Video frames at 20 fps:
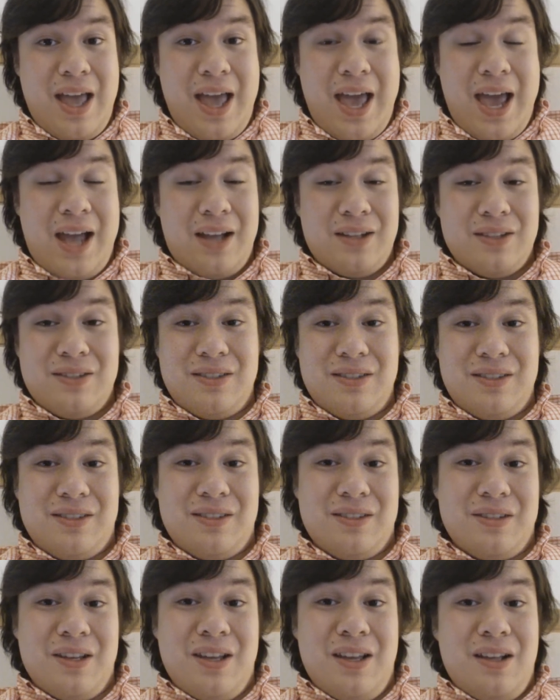
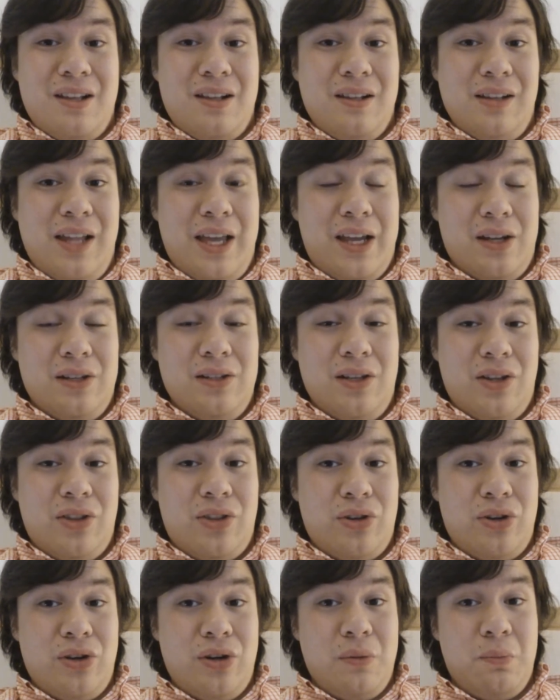acts like
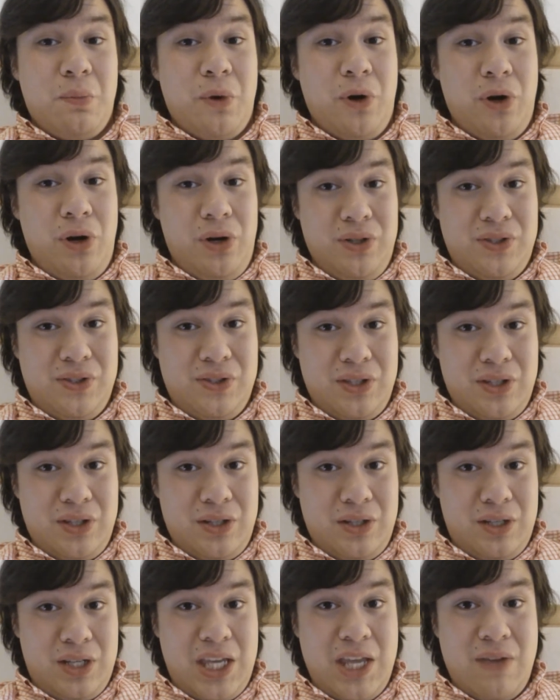another
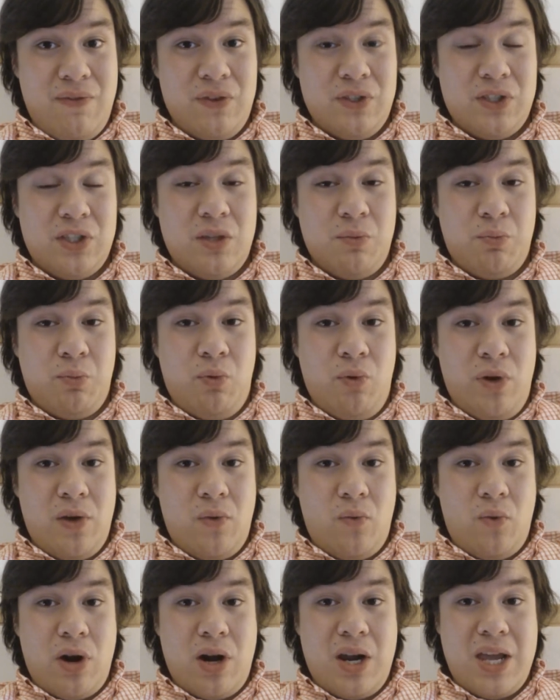person, even to the
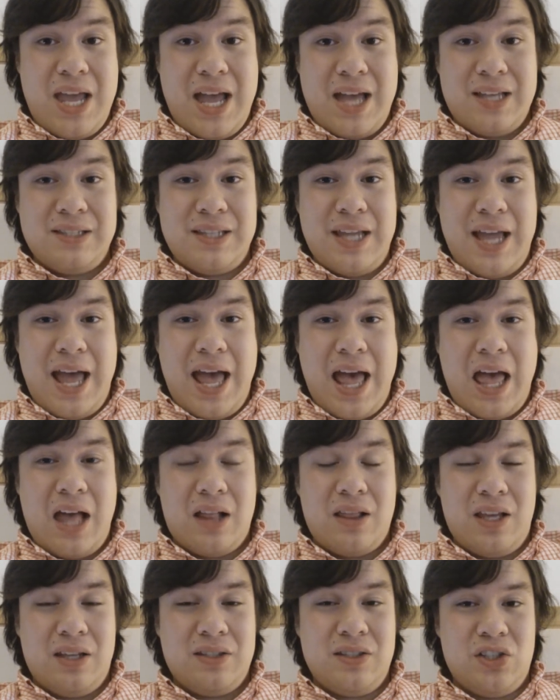point where he has to
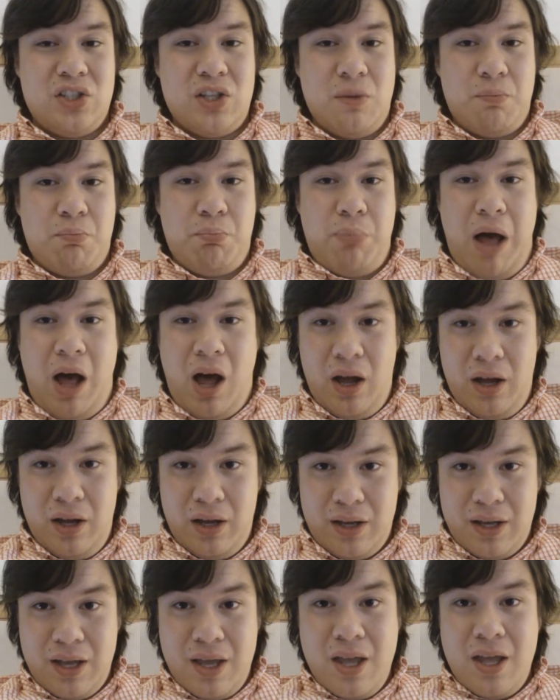act like such a
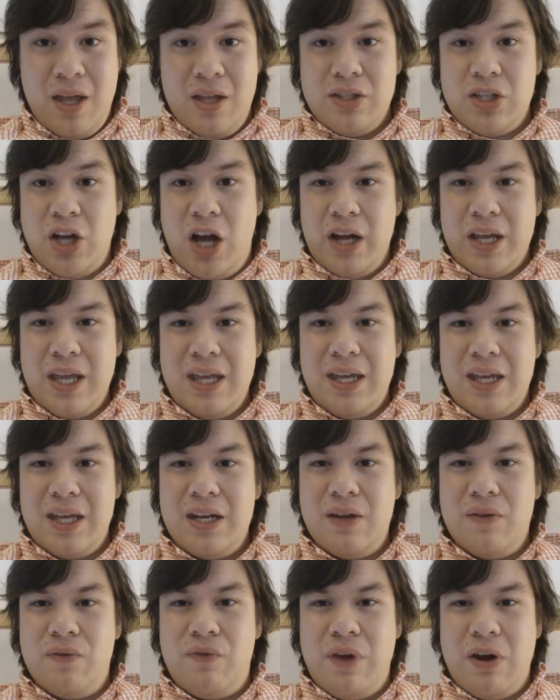punk, talking
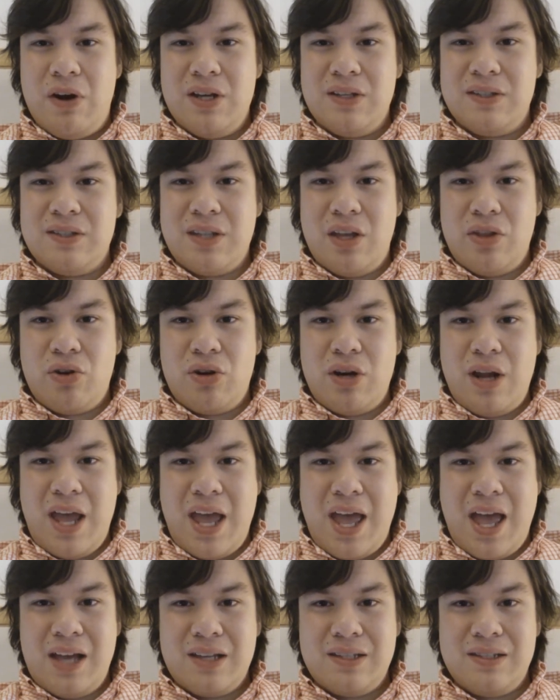in a very southern
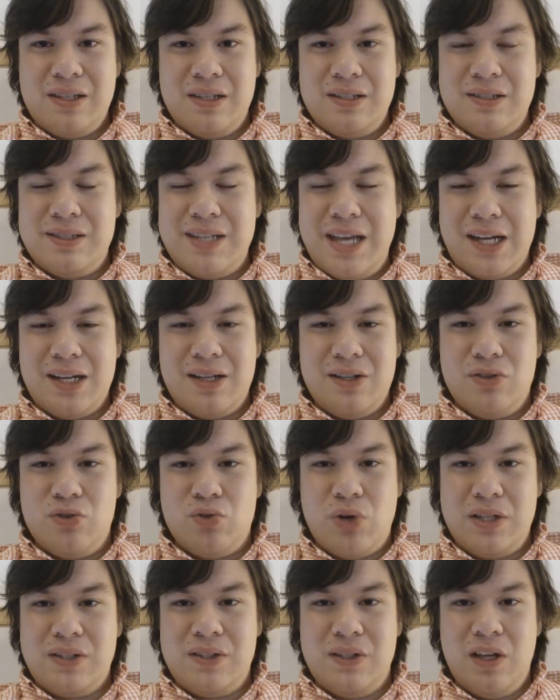accent,
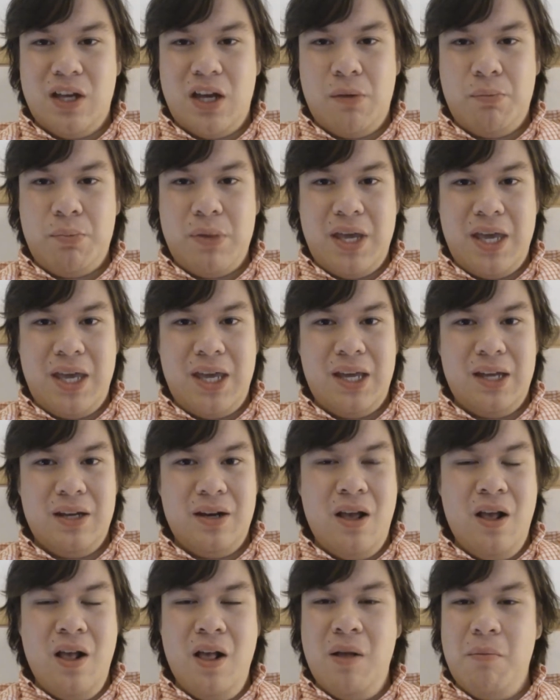dressing up
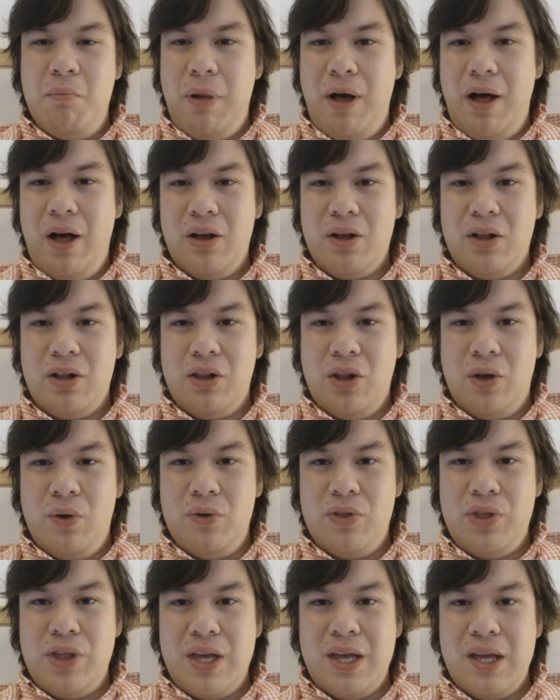in punk
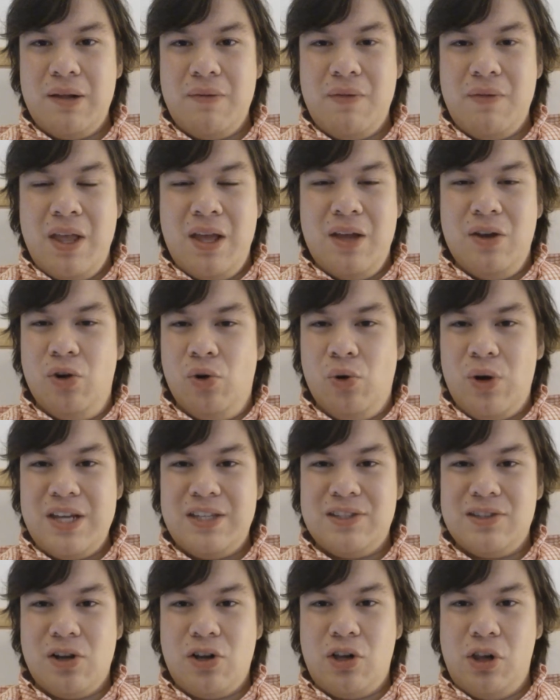clothing,
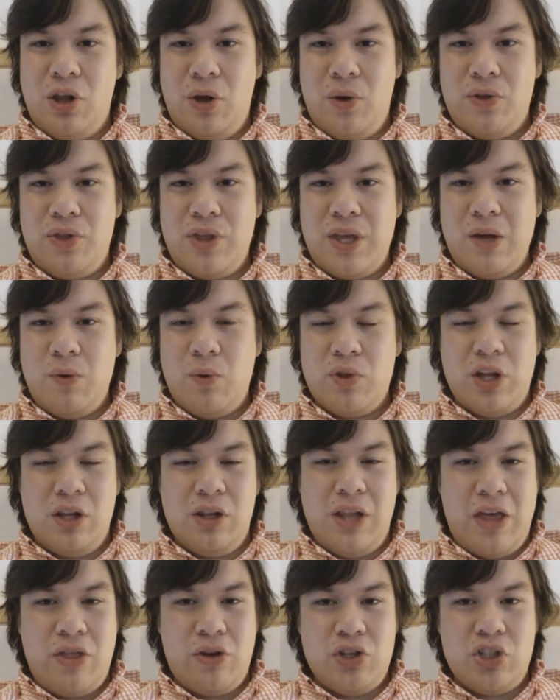greaser clothing with a
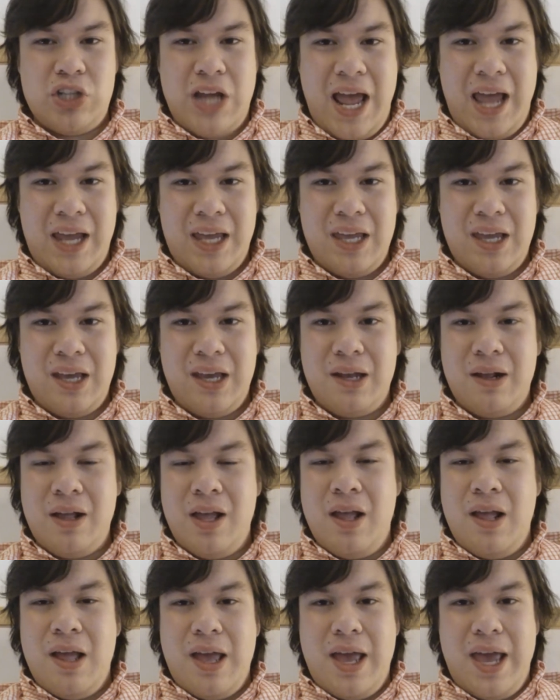leather jacket
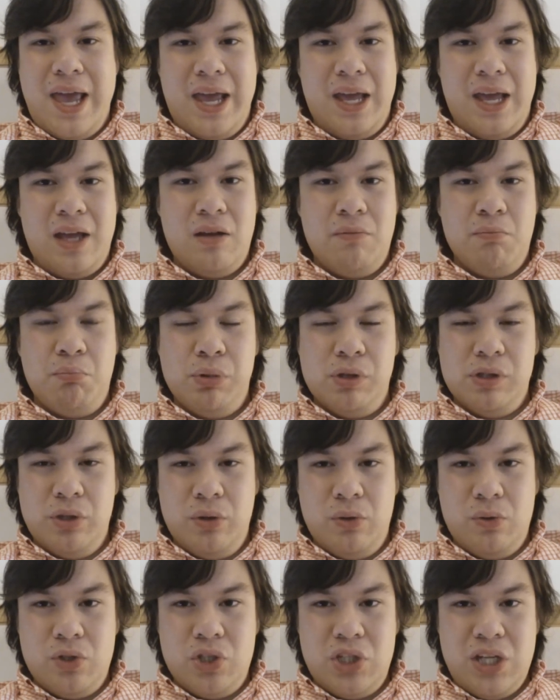and
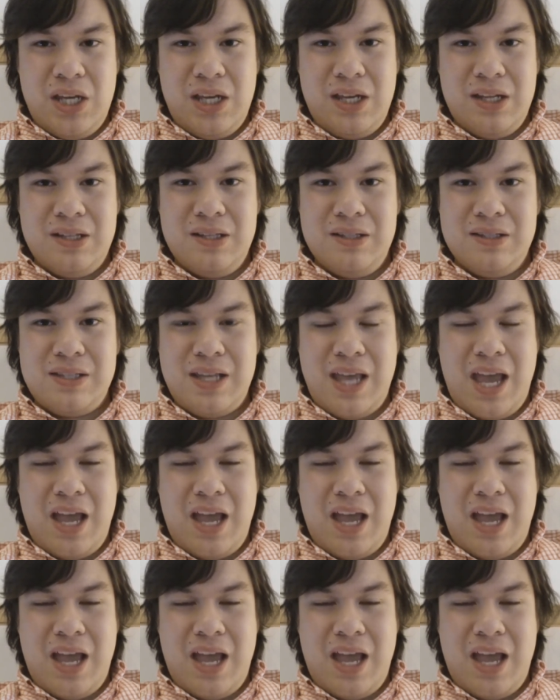blue jeans